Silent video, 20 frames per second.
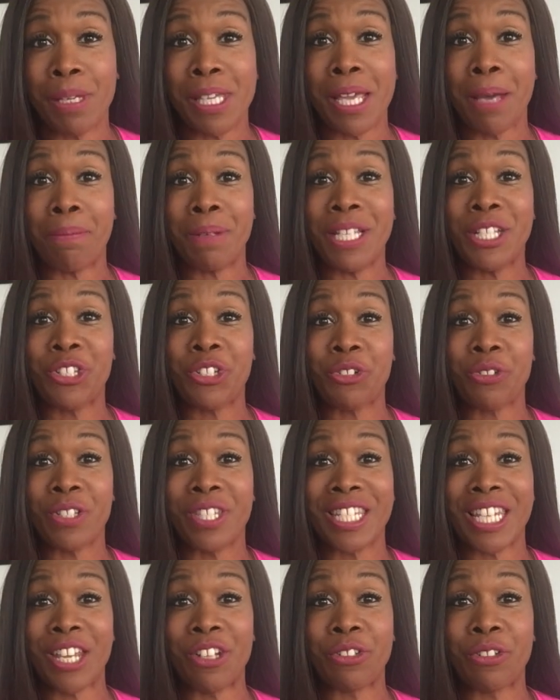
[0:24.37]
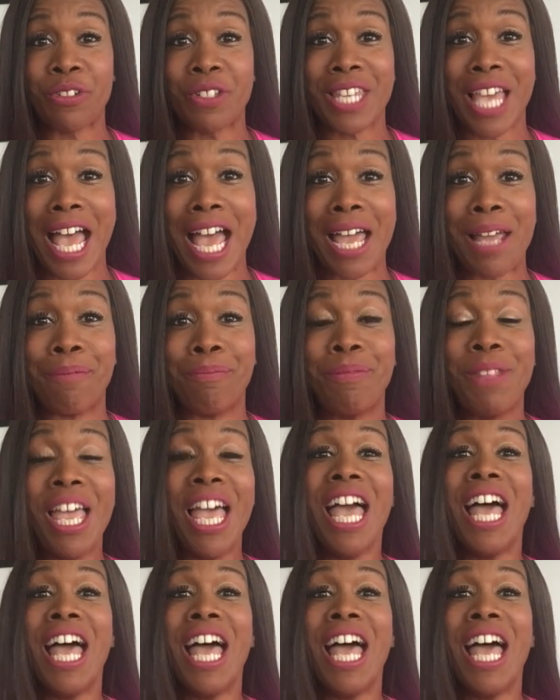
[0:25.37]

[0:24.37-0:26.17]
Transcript: p.m. Eastern Standard Time.